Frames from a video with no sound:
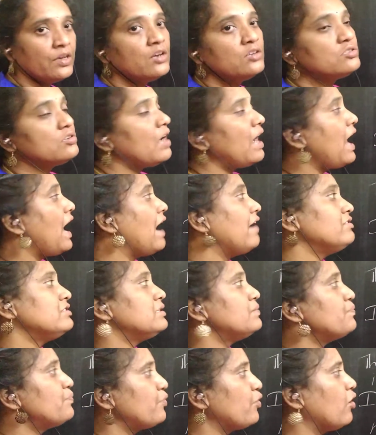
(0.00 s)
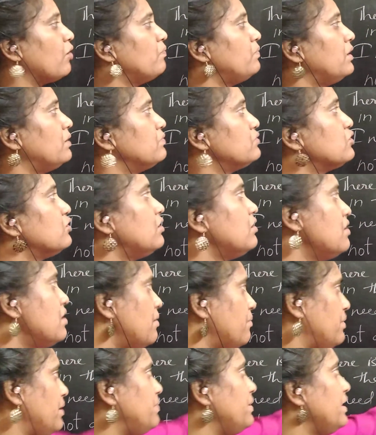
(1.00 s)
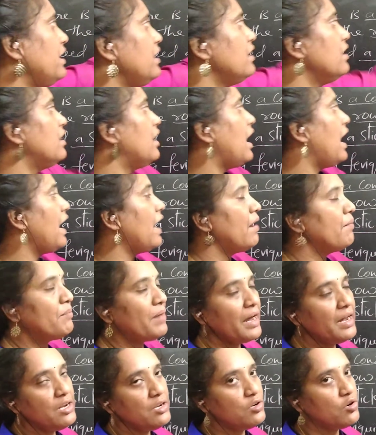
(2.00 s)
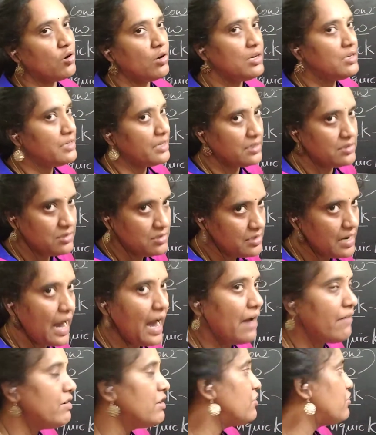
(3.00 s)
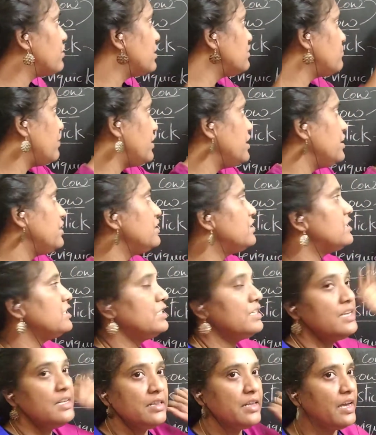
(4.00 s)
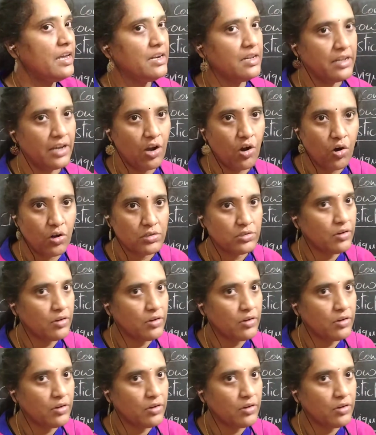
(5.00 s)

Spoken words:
So I have some problem. So maybe my doll doesn't have a dress when it is sitting there in the hall.